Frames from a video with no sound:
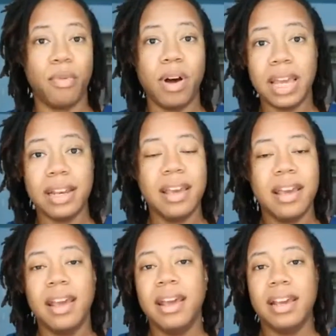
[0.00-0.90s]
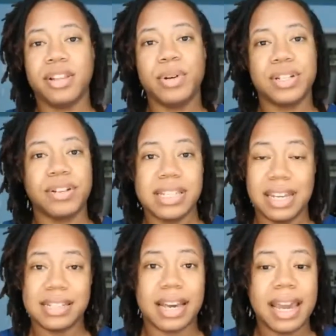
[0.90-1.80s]
1 is lowered stress and
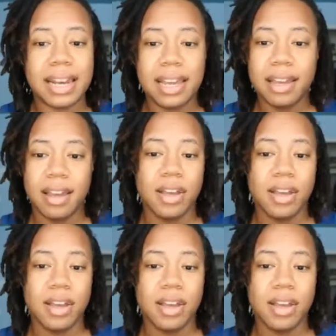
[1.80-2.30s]
anxiety.